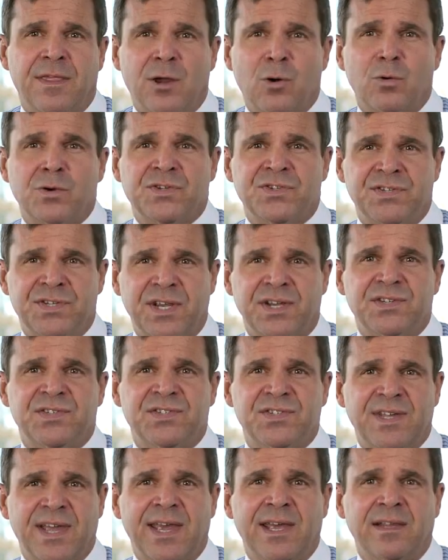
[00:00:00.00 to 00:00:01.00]
there were 6
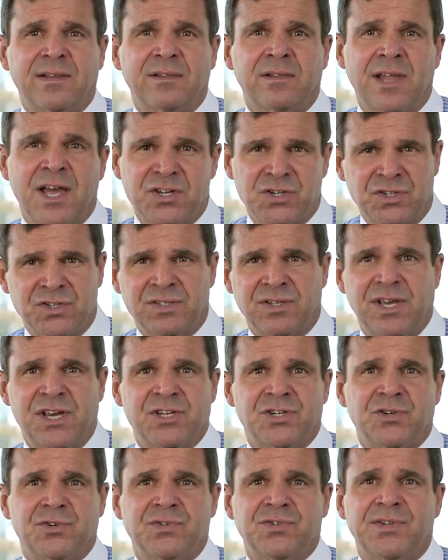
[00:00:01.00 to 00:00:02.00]
state
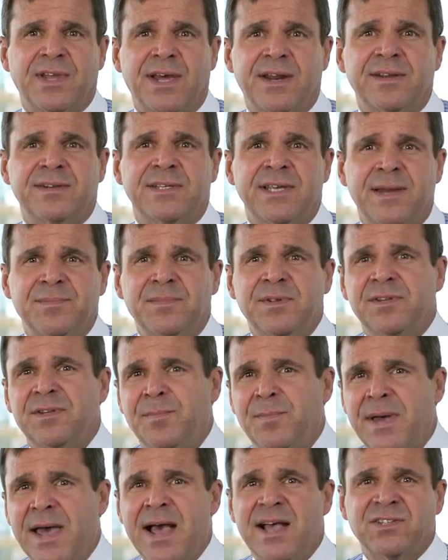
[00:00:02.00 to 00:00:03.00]
legislatures that attempted to
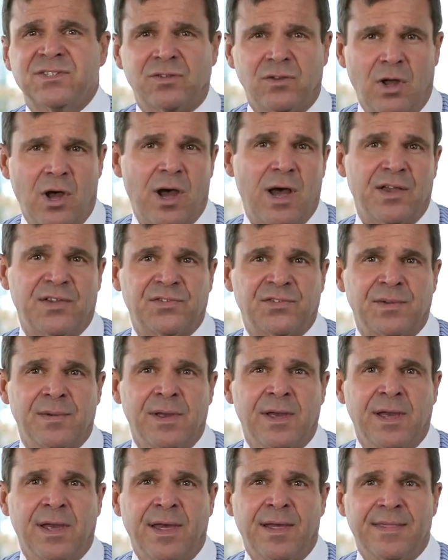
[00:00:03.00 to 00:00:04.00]
pass laws
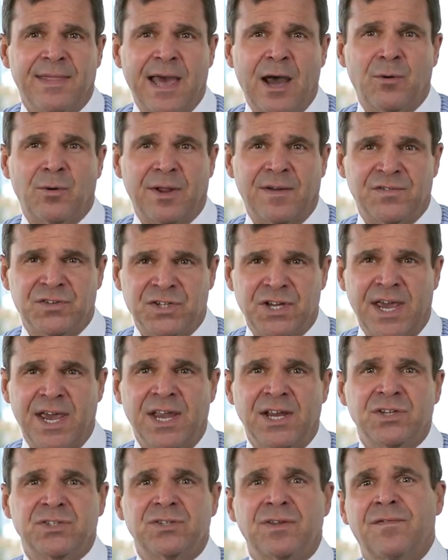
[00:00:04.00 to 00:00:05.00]
that would have
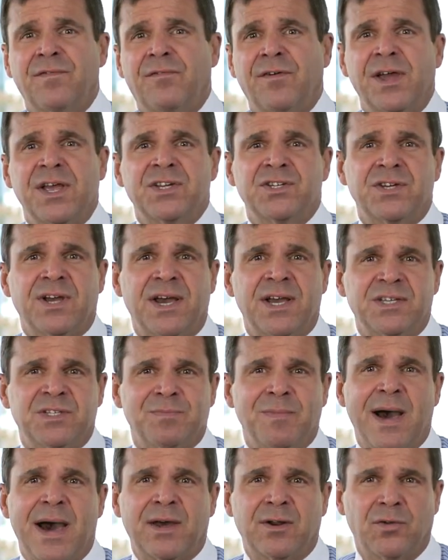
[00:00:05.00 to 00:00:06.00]
changed the franchise
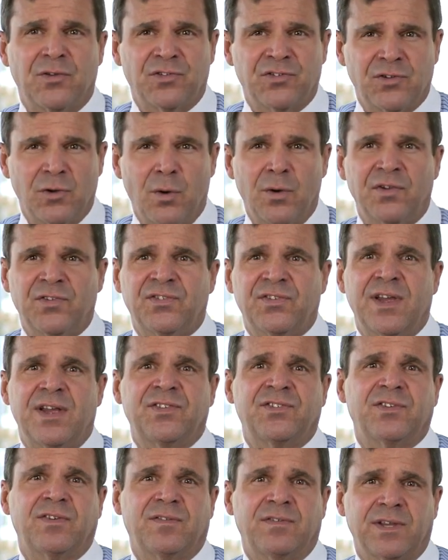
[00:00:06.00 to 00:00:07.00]
model so
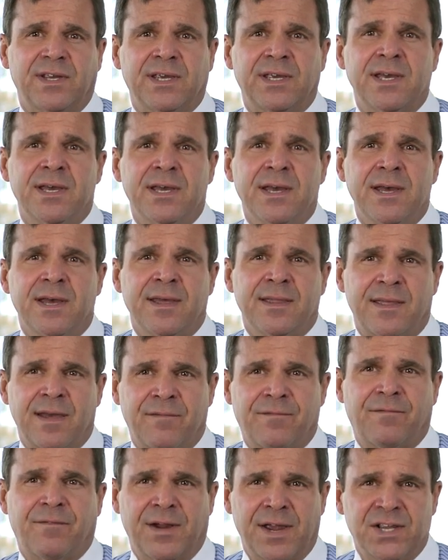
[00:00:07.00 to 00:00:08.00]
extensively
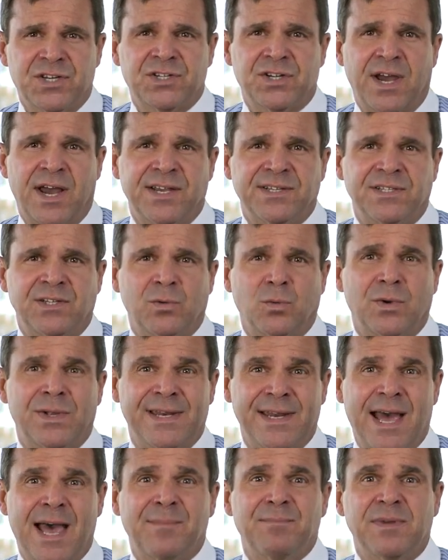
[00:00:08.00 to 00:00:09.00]
that franchising would
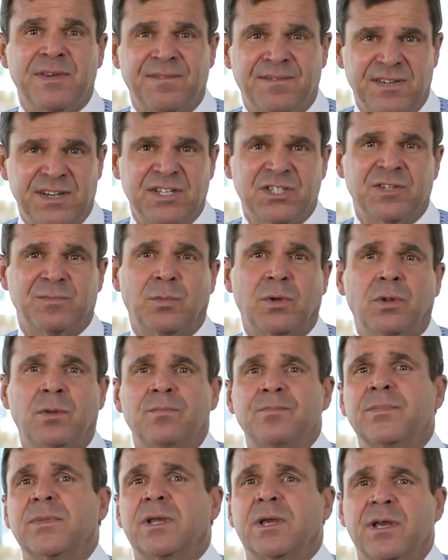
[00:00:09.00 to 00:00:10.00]
not be feasible
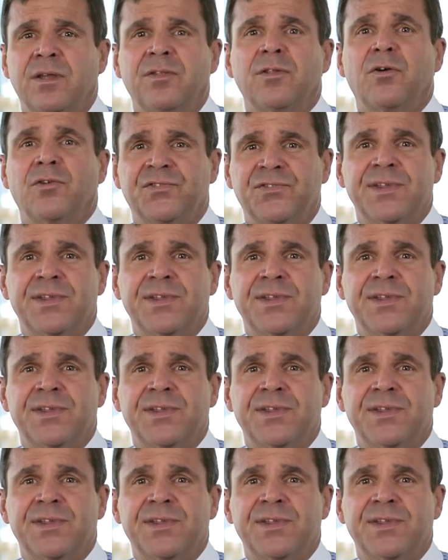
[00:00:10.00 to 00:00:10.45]
in those